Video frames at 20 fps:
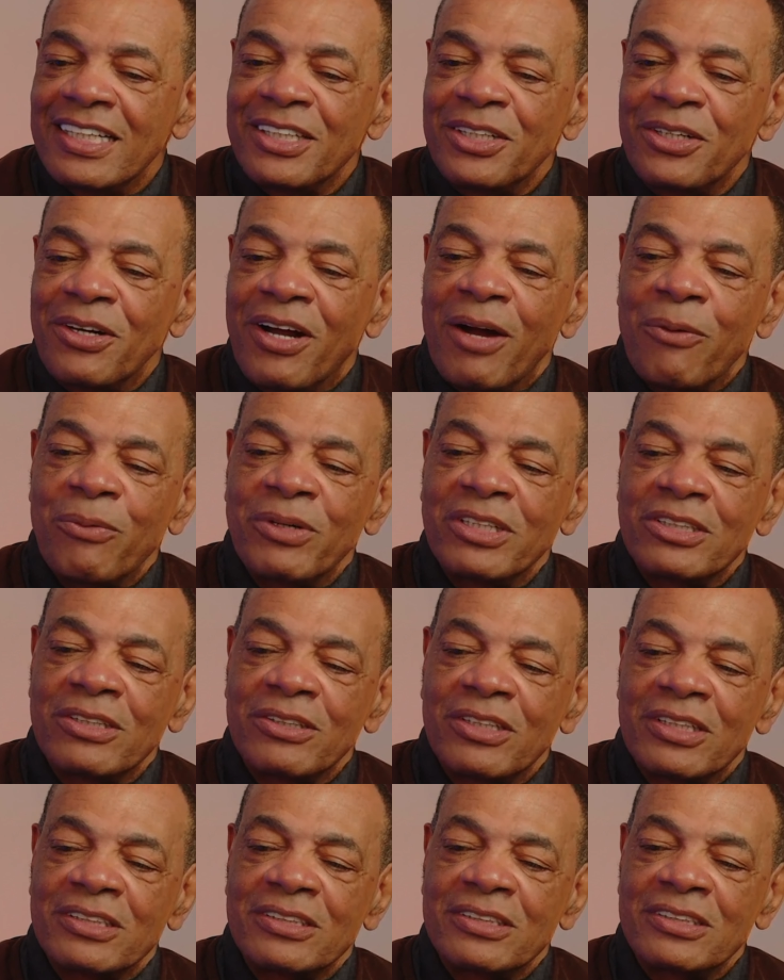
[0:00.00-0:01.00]
I went
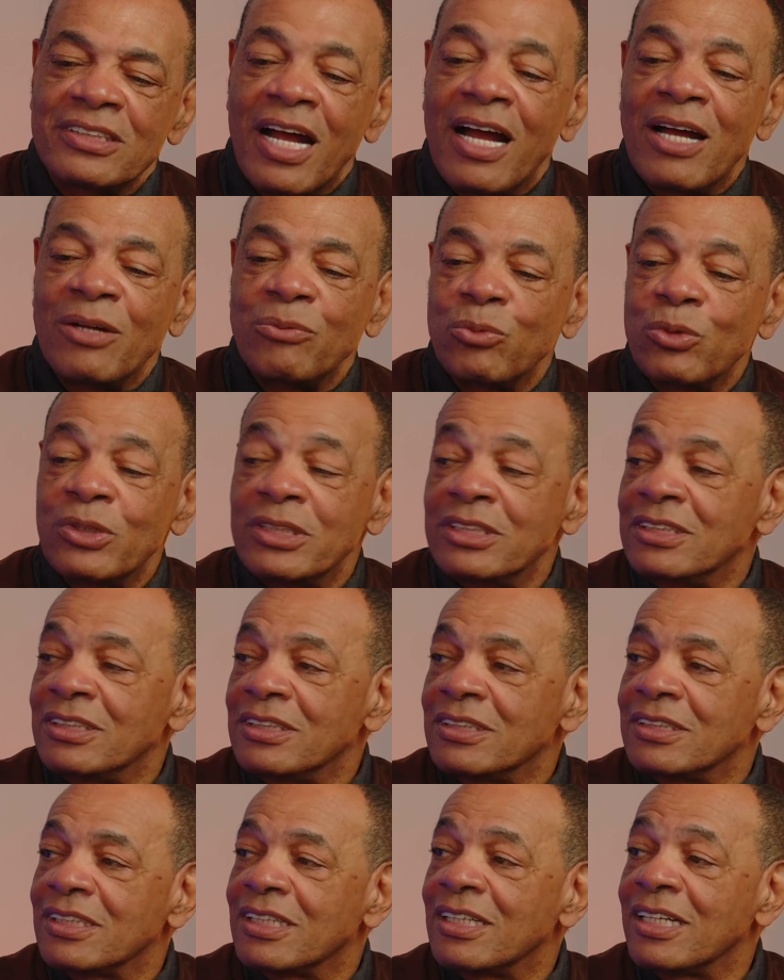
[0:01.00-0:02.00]
to a John
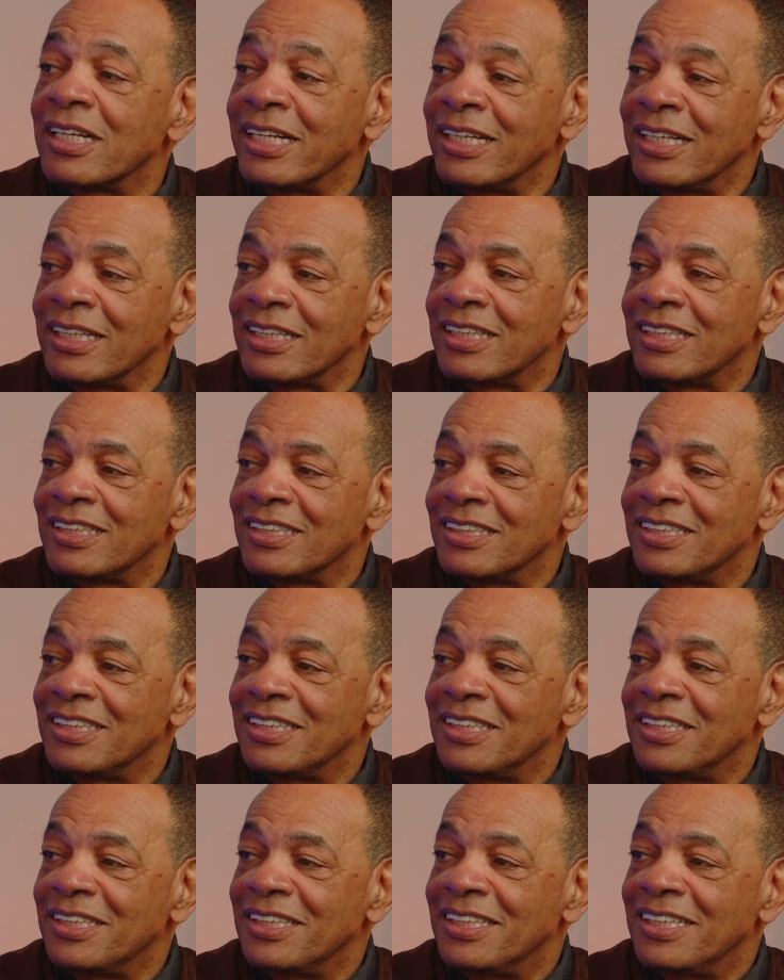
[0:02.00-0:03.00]
Wooden clinic,
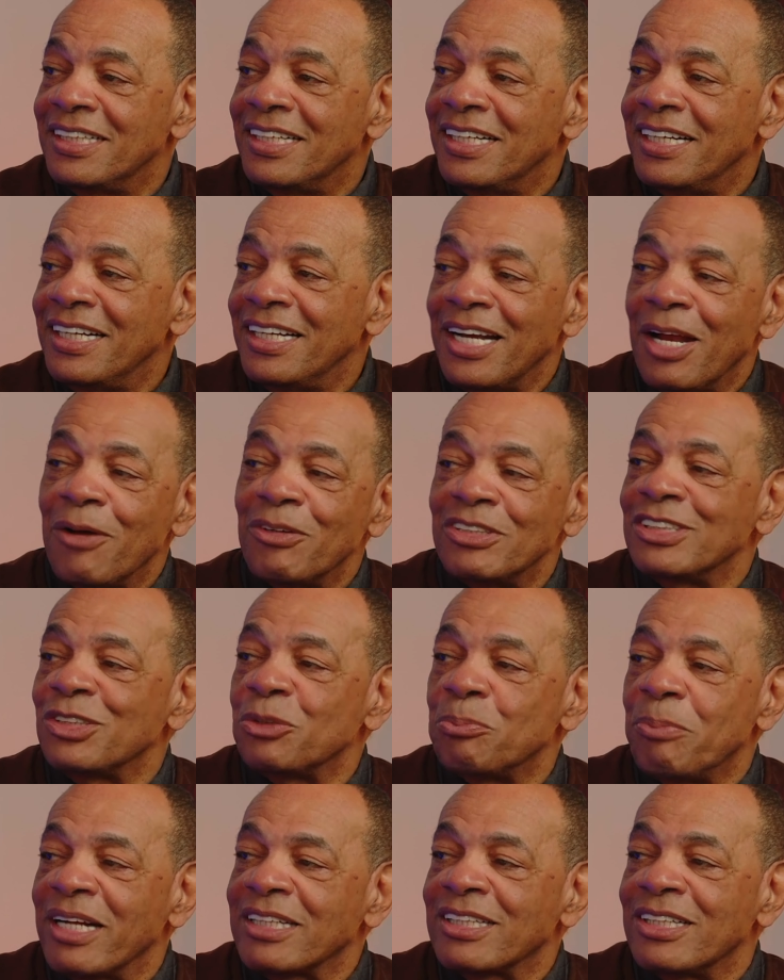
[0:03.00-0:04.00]
and I was
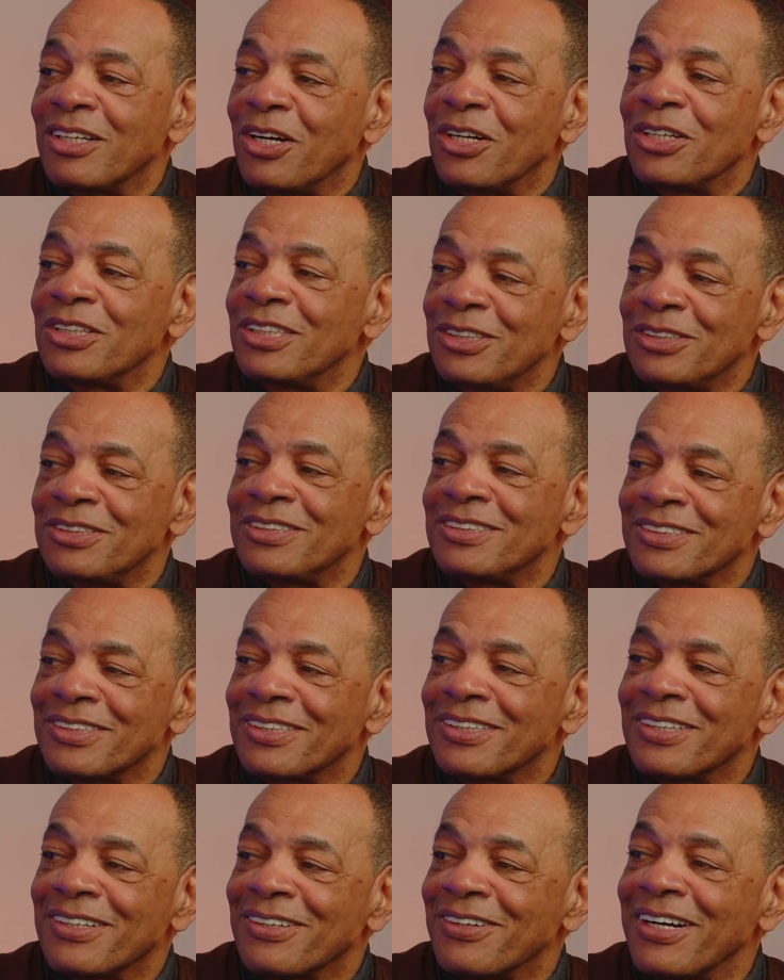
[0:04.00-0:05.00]
expecting all this
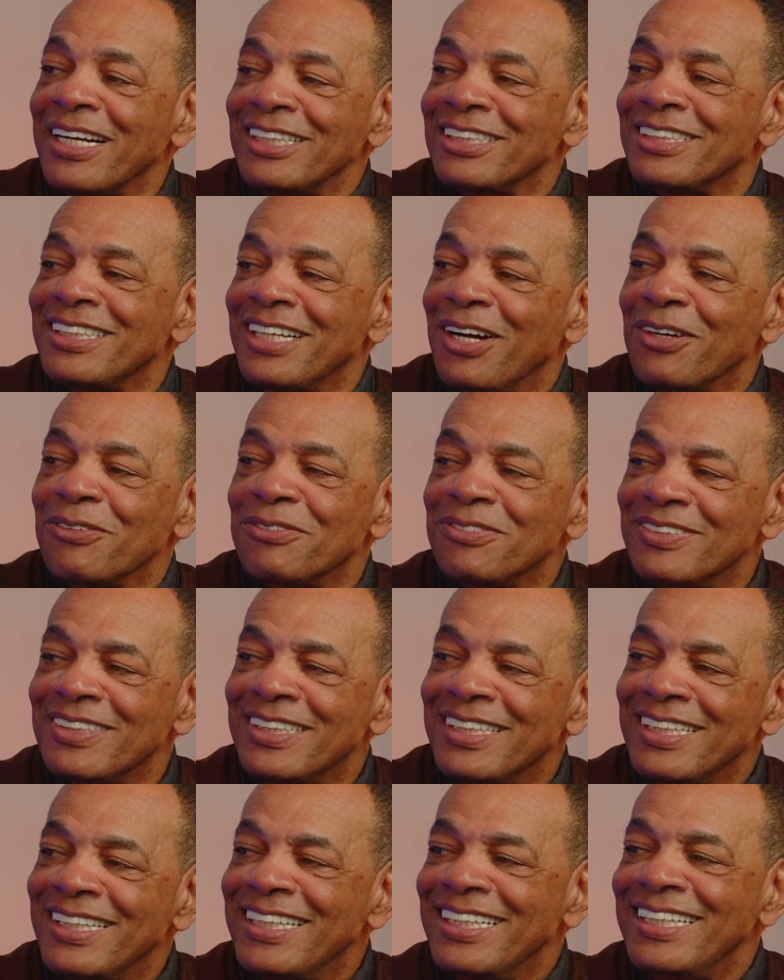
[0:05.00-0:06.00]
great stuff.
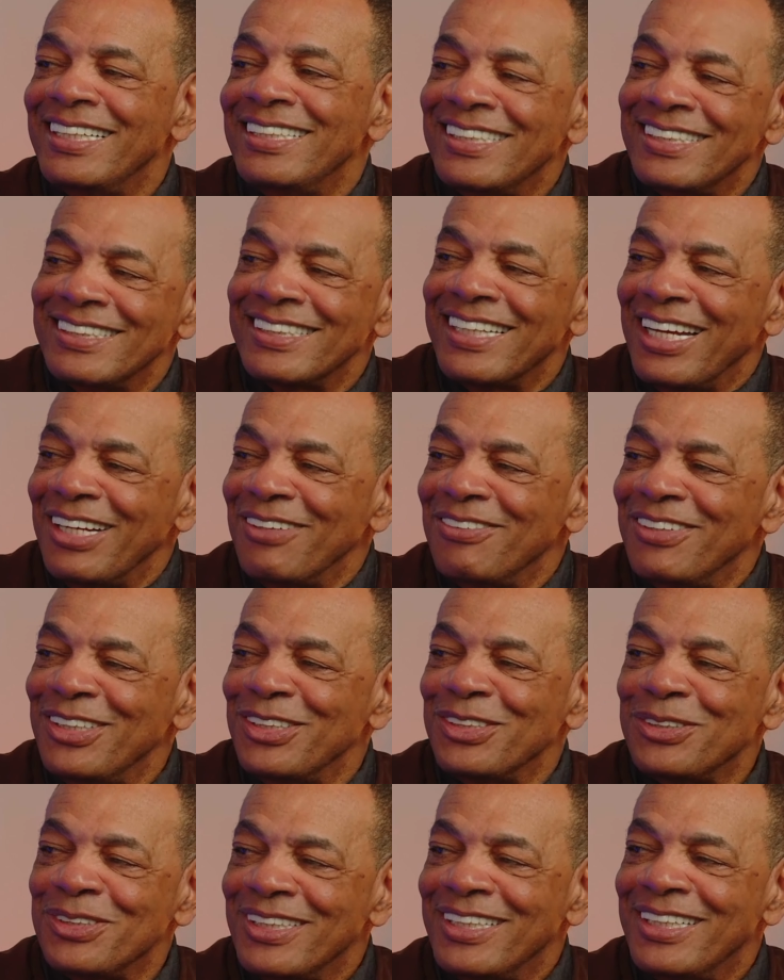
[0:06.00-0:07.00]
He just gave
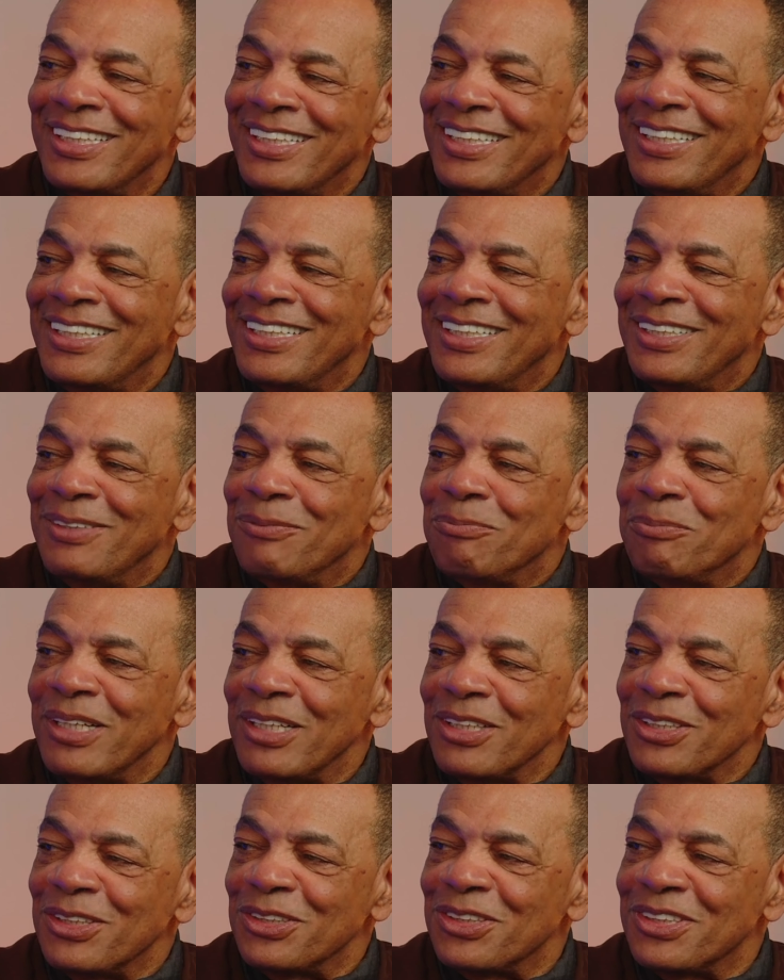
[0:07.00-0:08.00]
his
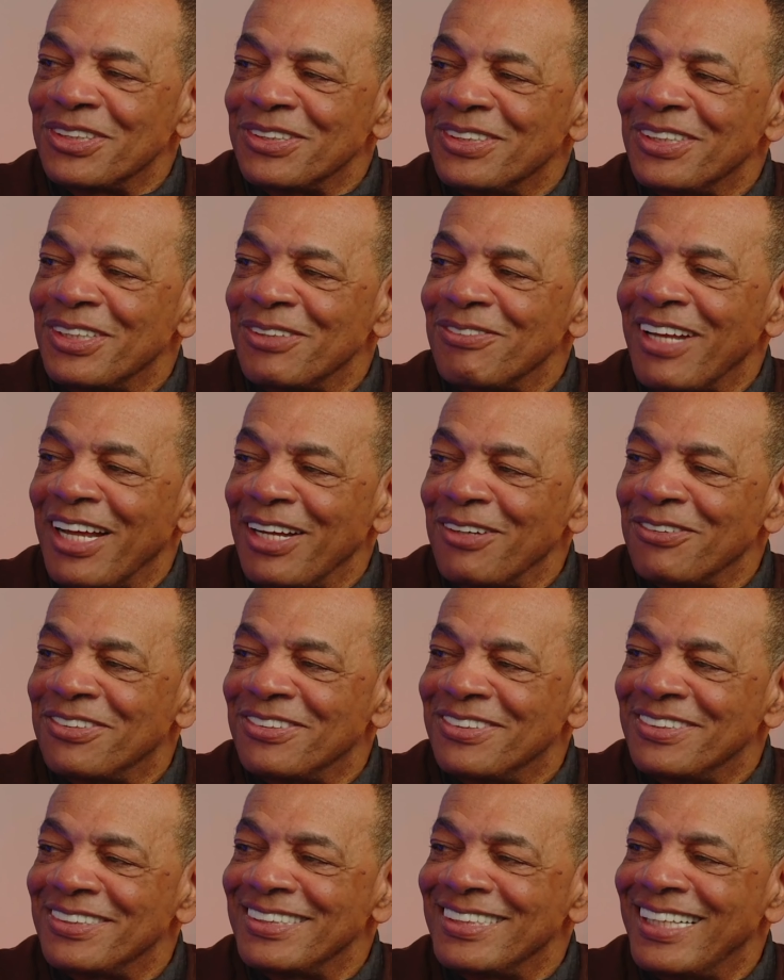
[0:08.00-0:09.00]
pillars of life,
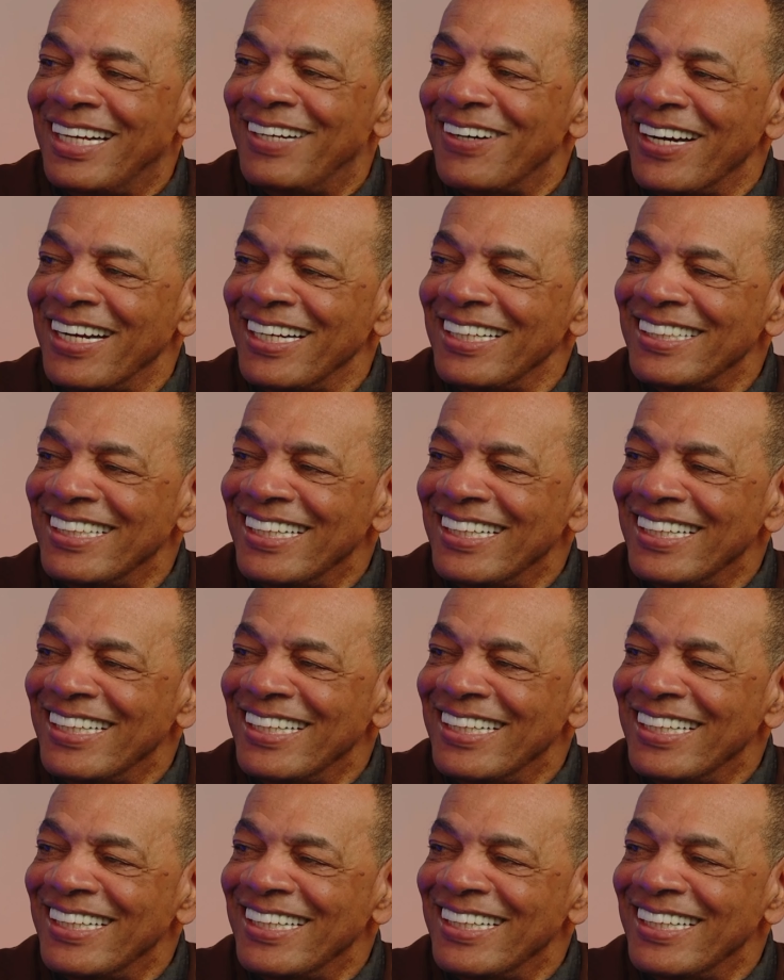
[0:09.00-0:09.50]
right?